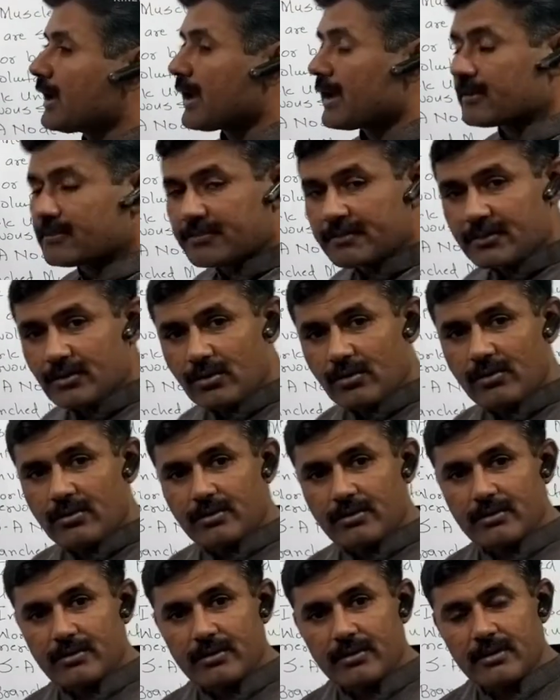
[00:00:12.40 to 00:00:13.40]
As we
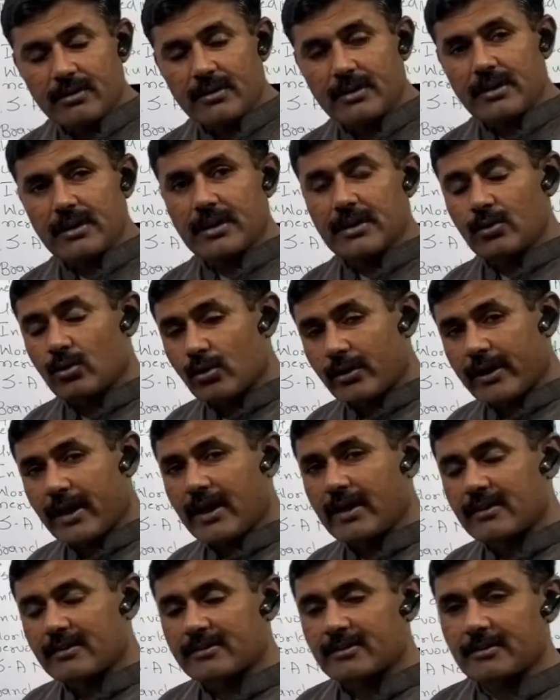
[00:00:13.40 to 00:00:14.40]
know, in
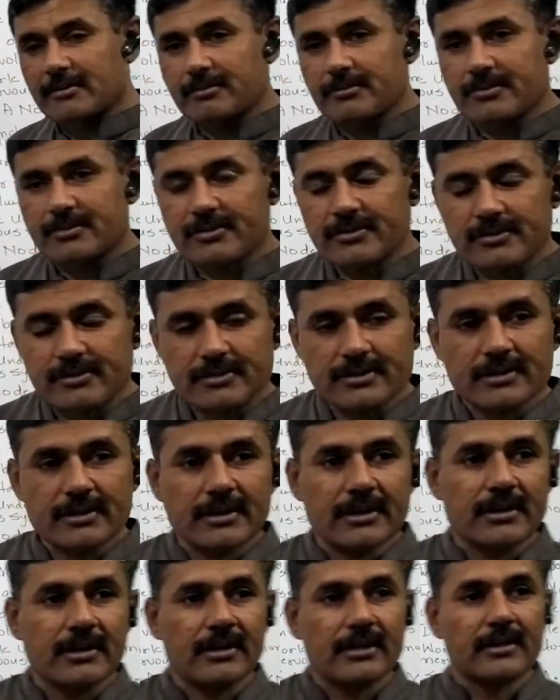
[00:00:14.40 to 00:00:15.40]
organisms,
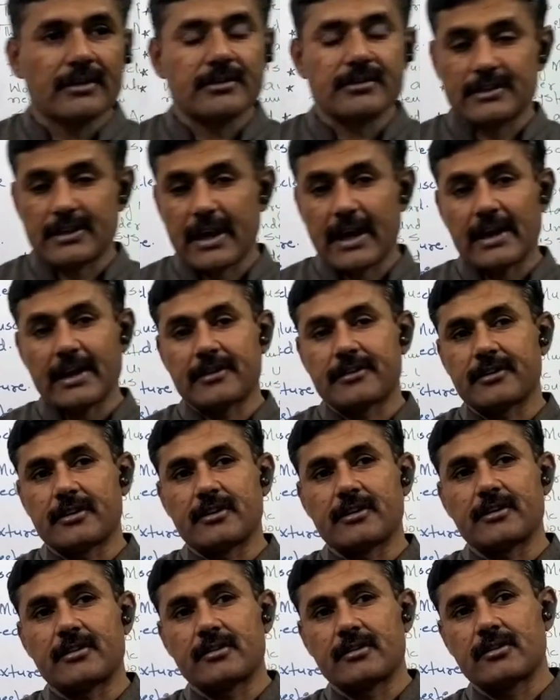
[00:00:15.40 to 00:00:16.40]

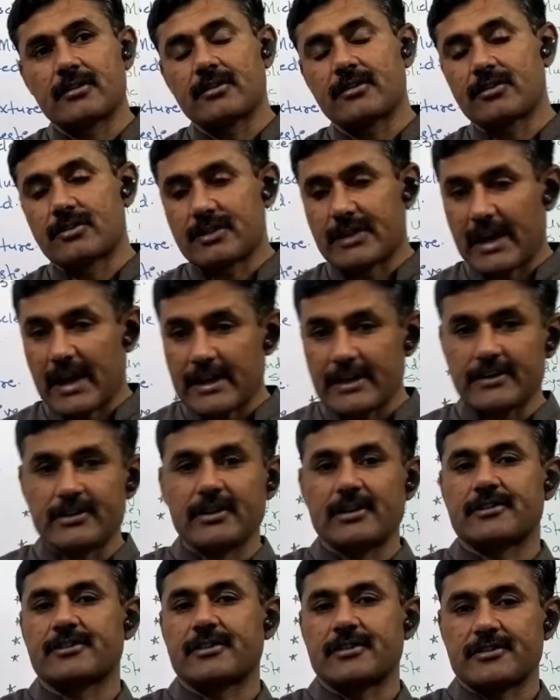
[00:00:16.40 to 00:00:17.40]

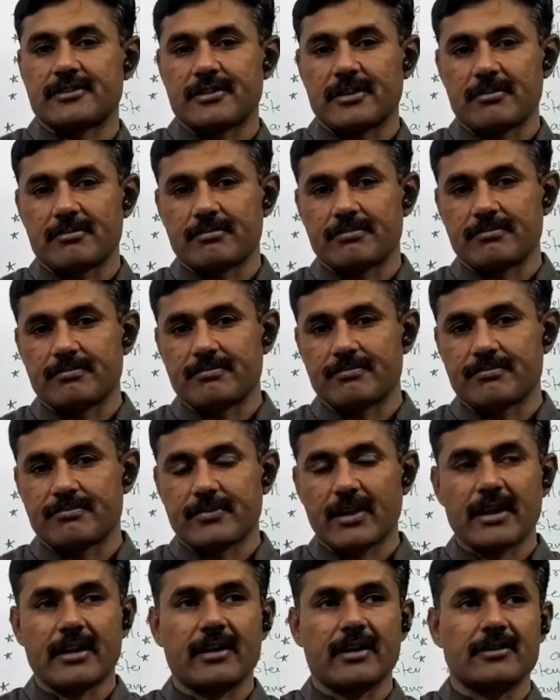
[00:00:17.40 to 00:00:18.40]
skeletal system
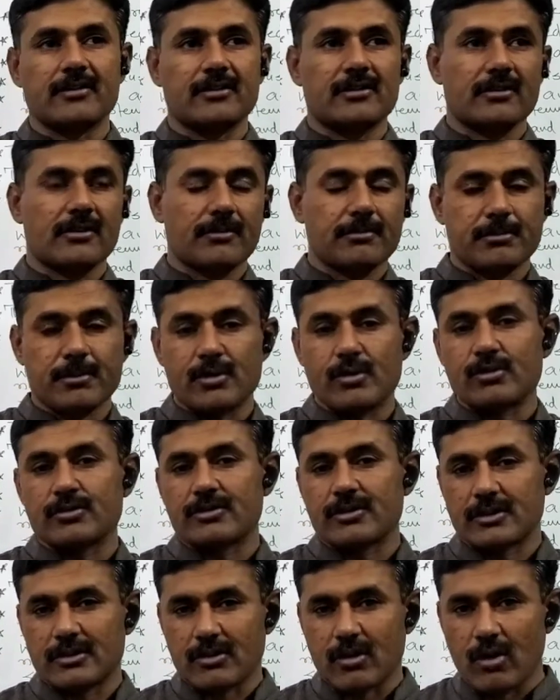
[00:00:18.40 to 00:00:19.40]
that consists of
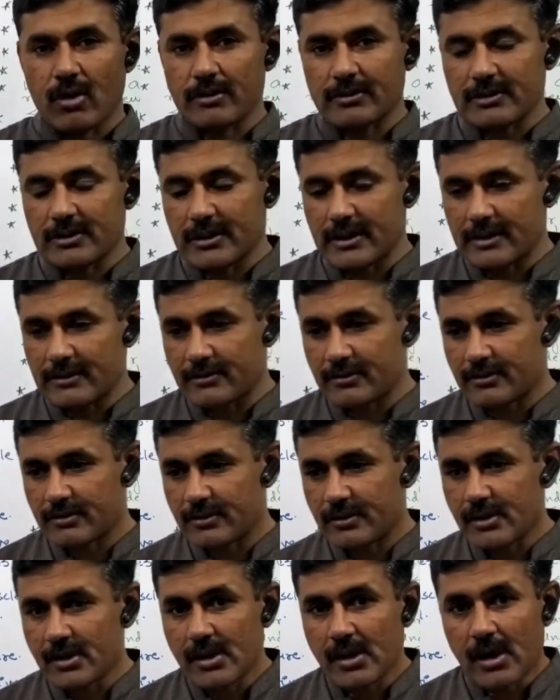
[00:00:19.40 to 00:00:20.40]
bones and cartilage,
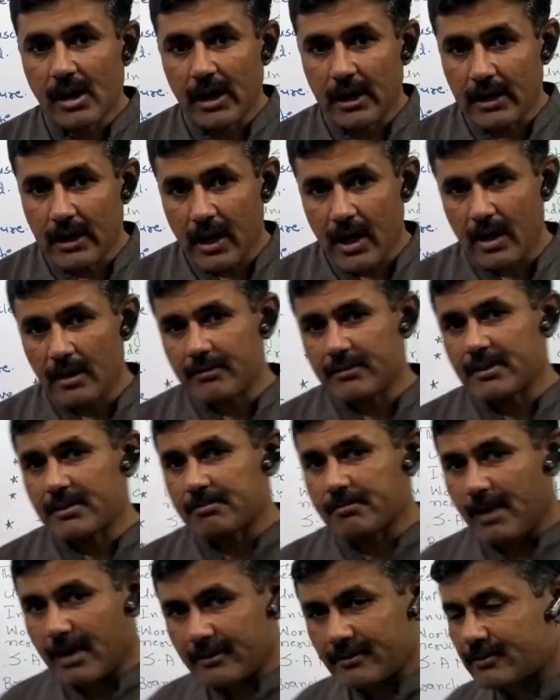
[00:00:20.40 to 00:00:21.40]
along with the
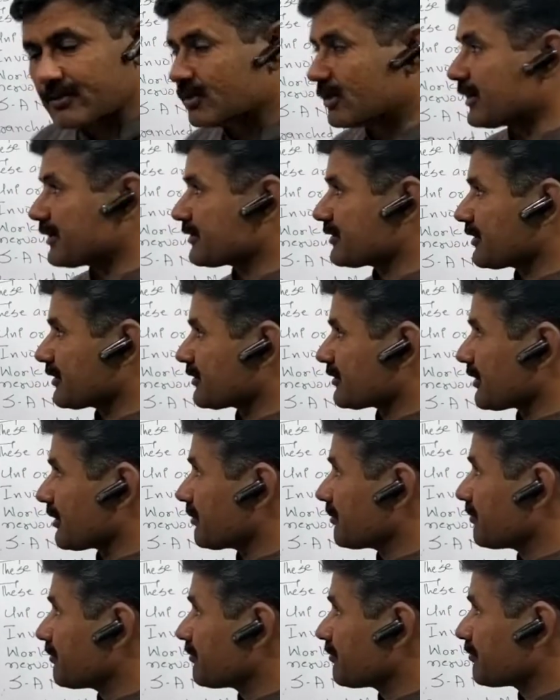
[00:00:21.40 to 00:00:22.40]
muscular
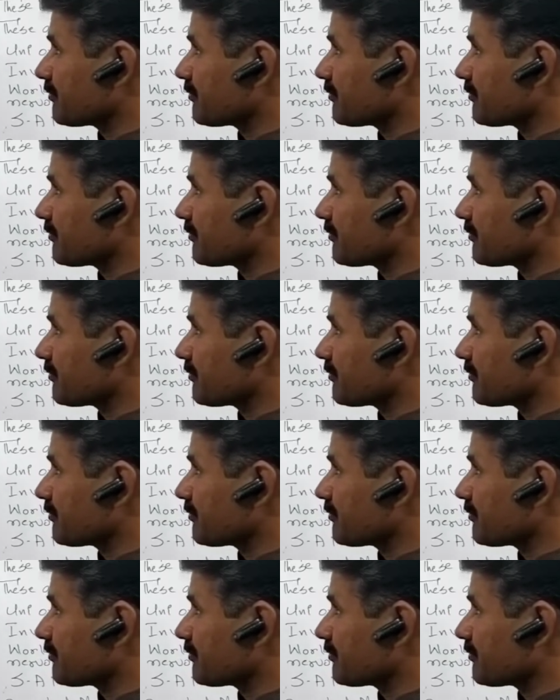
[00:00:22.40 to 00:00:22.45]
system,